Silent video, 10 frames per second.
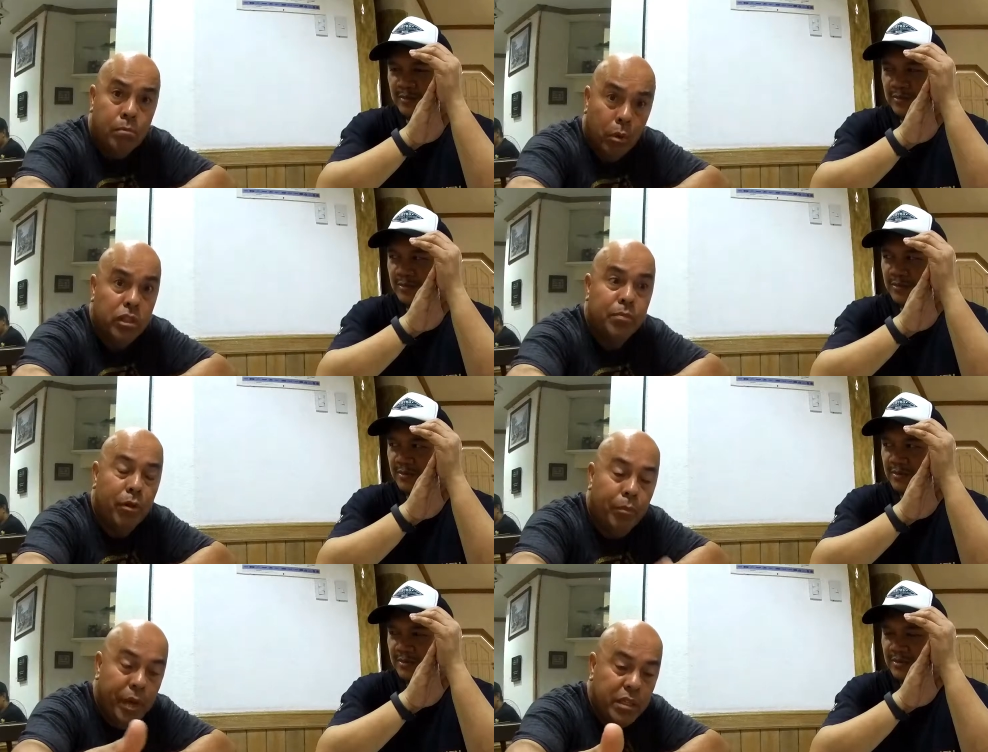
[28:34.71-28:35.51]

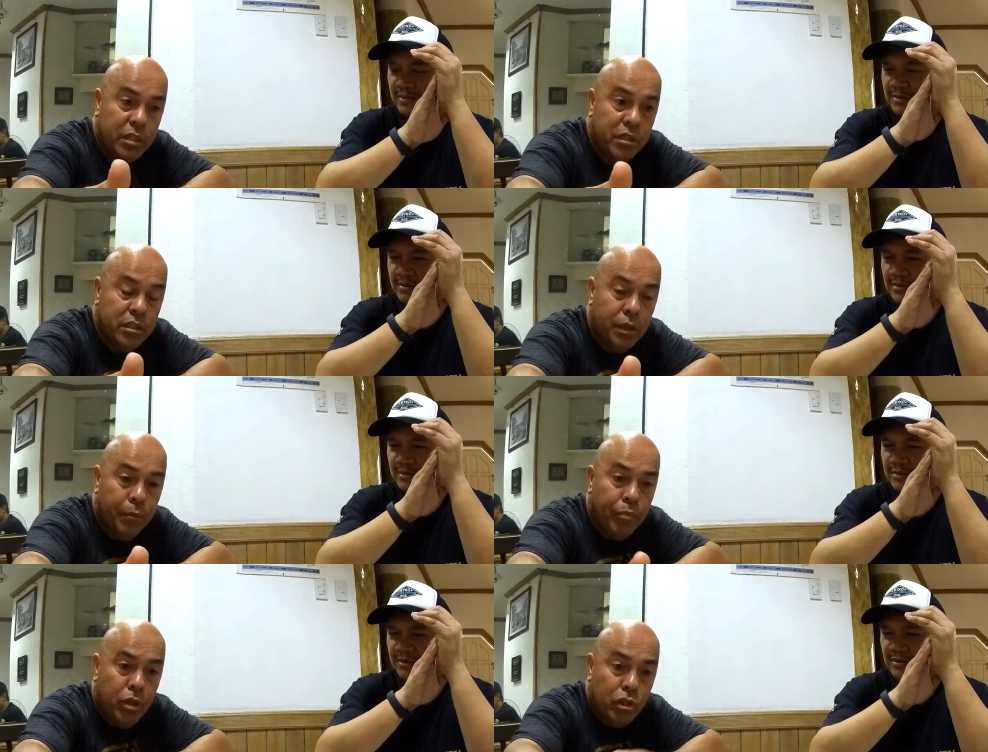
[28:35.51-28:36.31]
Speaker 1: multiple pieces.
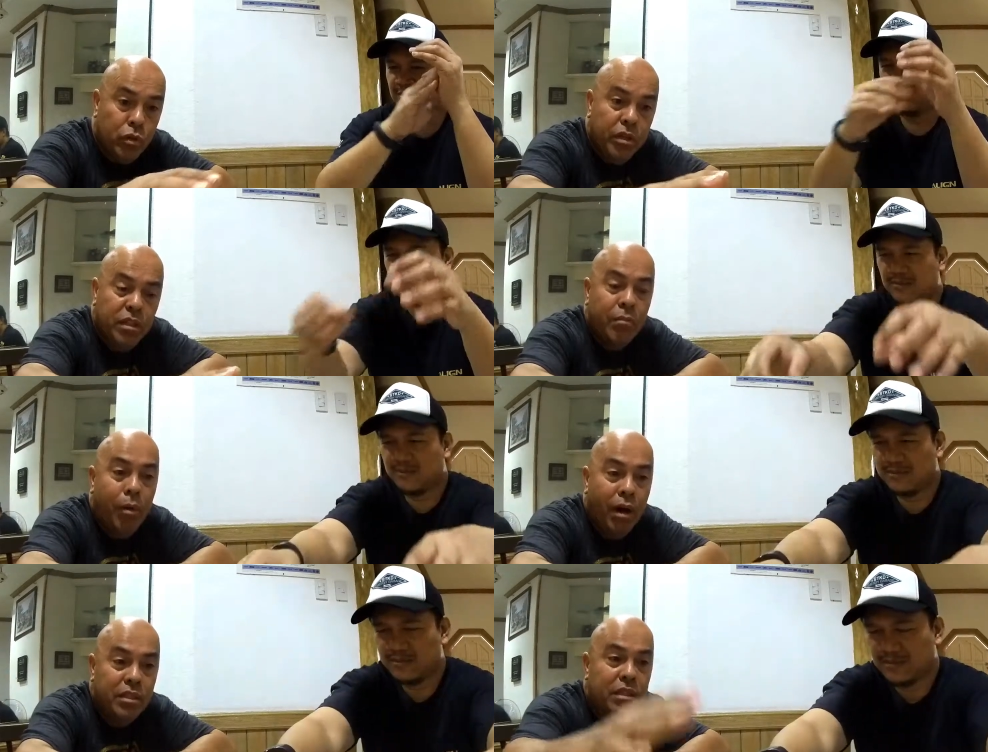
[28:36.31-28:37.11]
So these are the
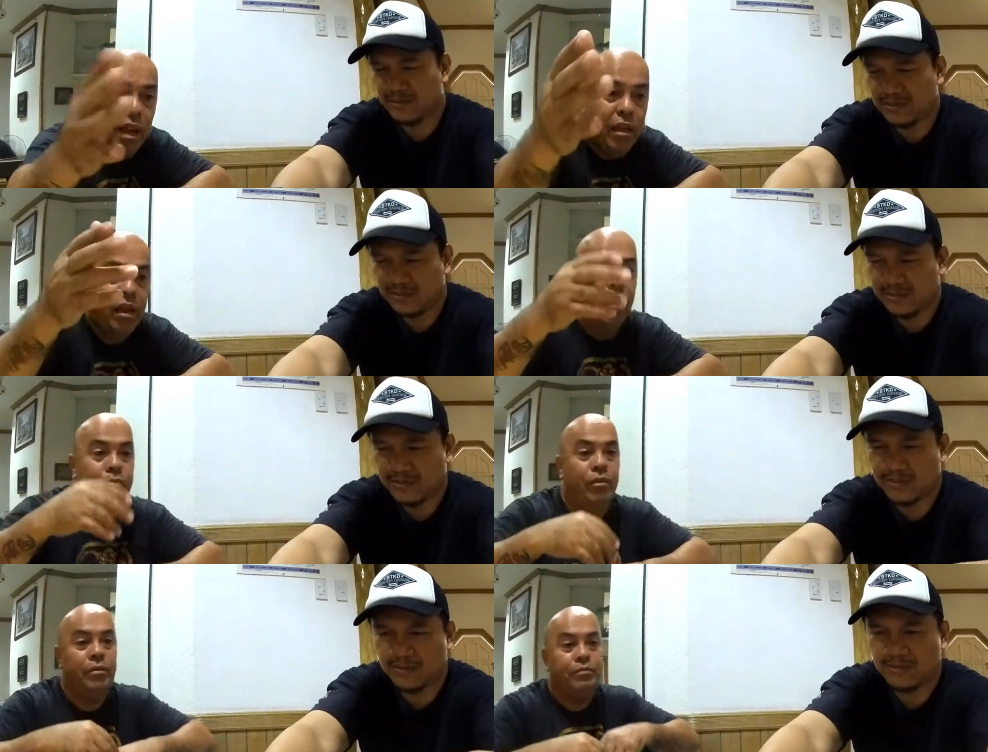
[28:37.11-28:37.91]
boxes that I
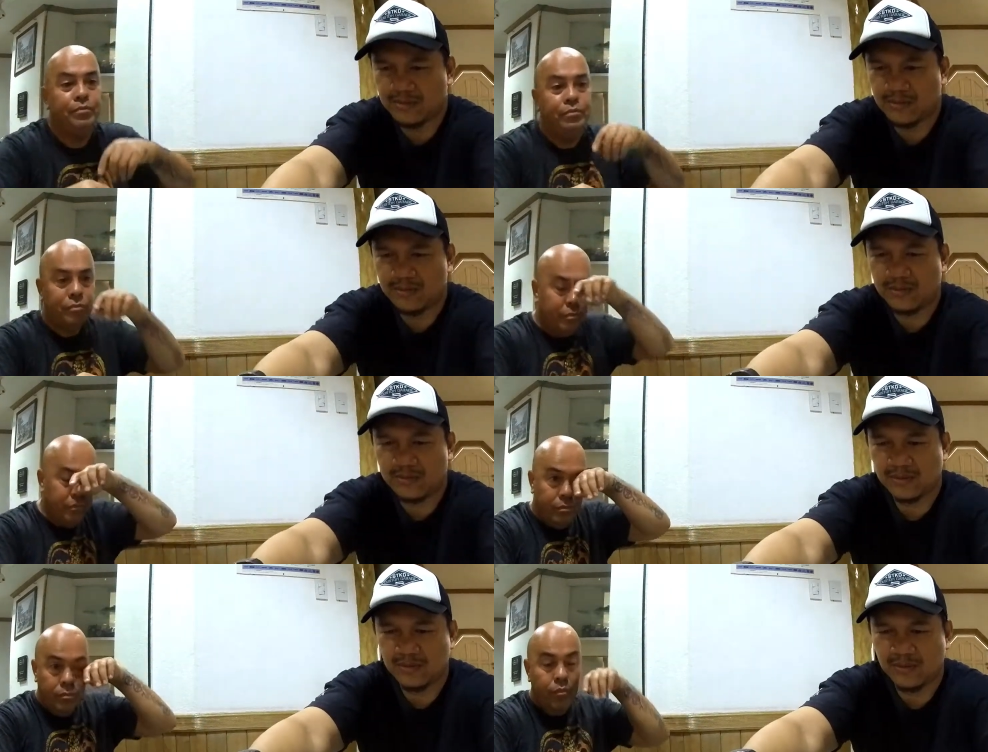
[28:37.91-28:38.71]
kept.
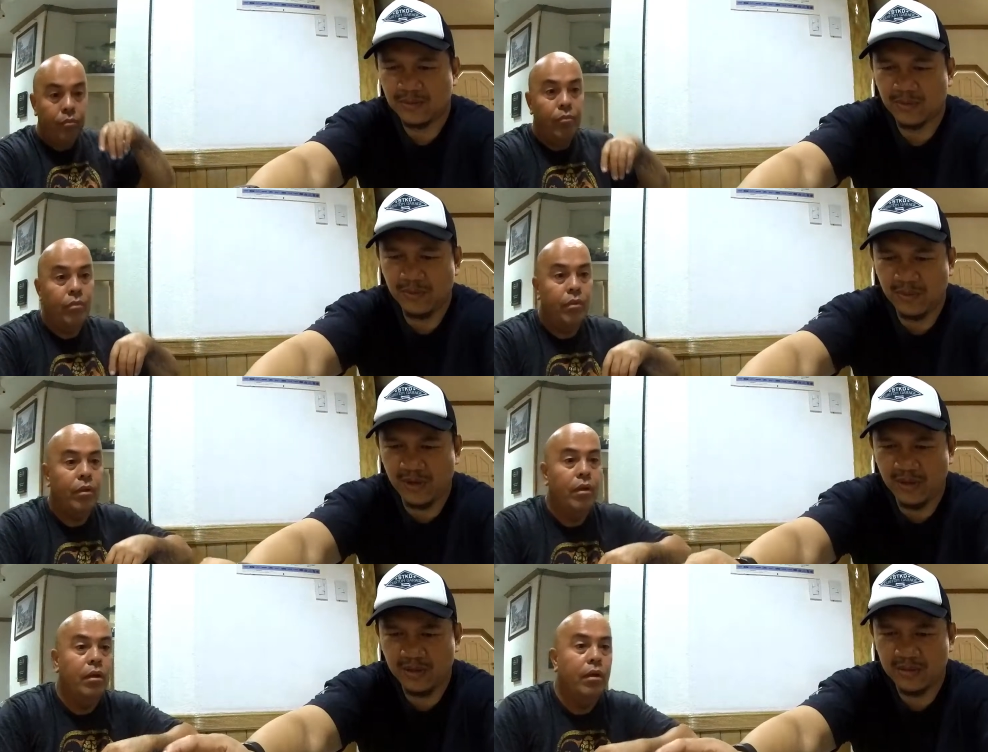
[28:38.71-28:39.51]

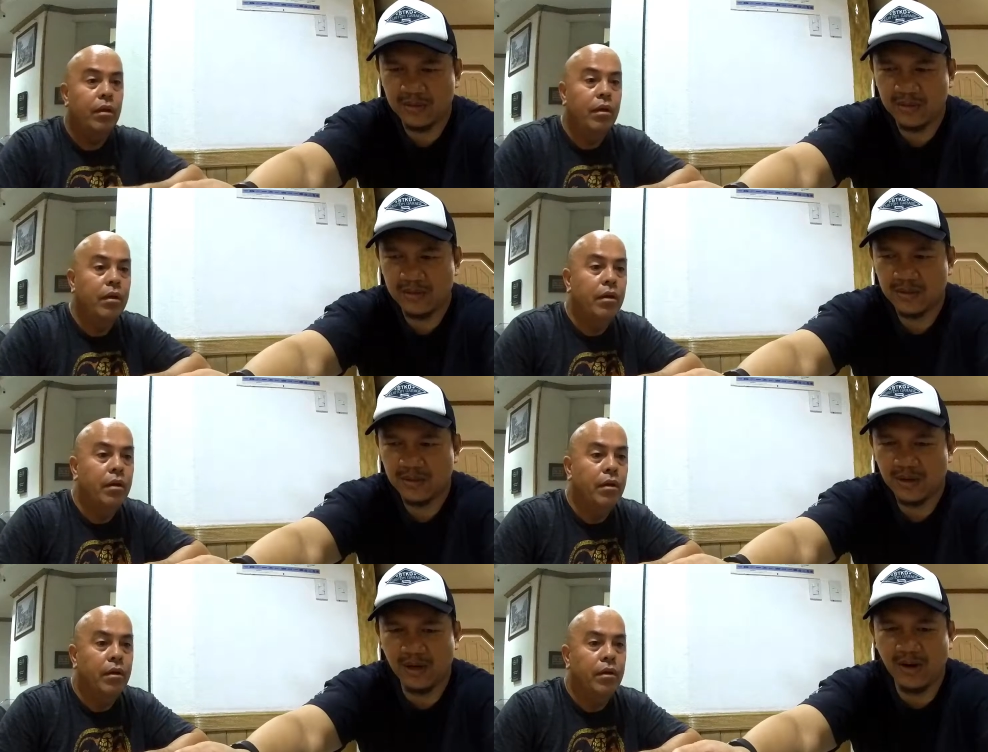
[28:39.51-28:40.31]
Speaker 2: Okay.
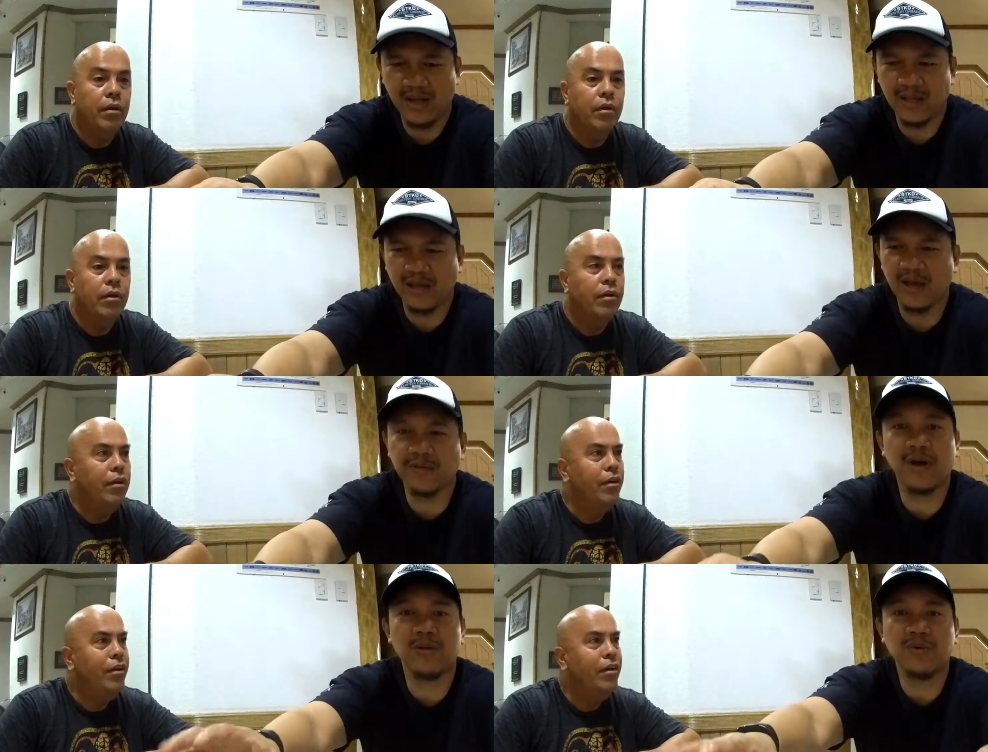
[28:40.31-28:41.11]
All right, I, I,
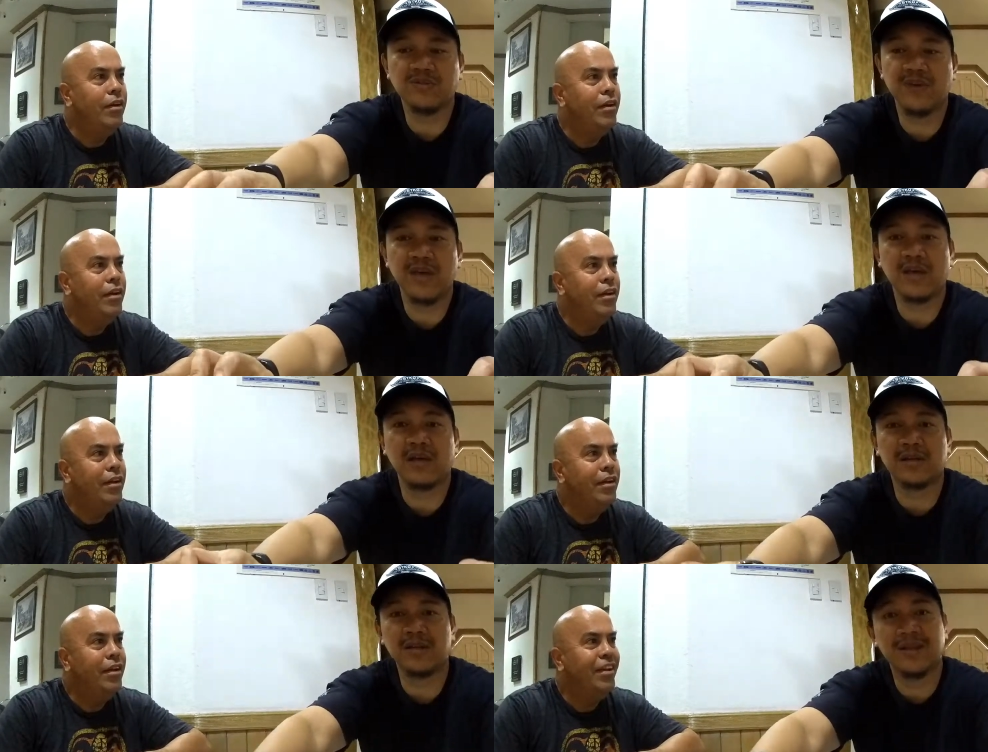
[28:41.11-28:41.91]
thought it was
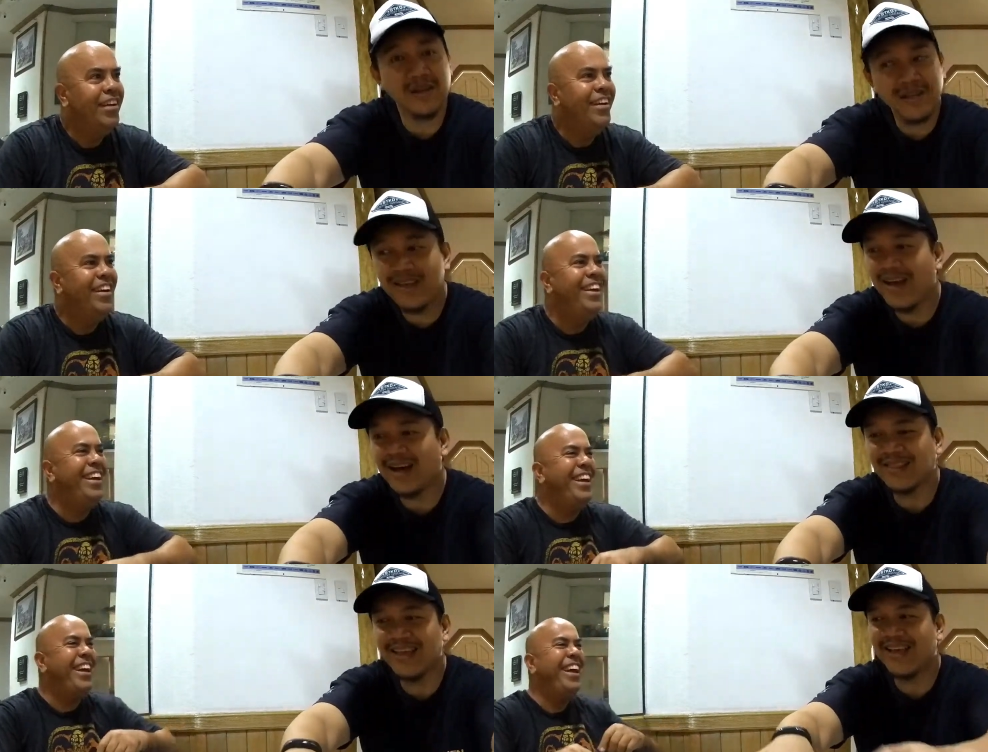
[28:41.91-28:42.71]
vacant. They, they
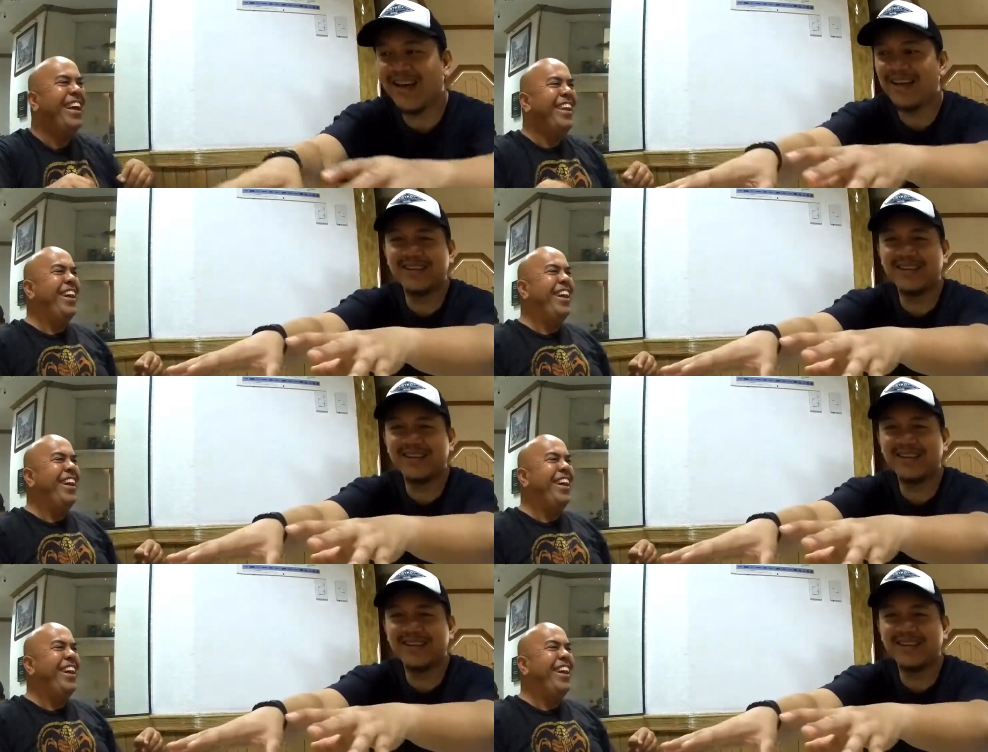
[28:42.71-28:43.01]
got, they got.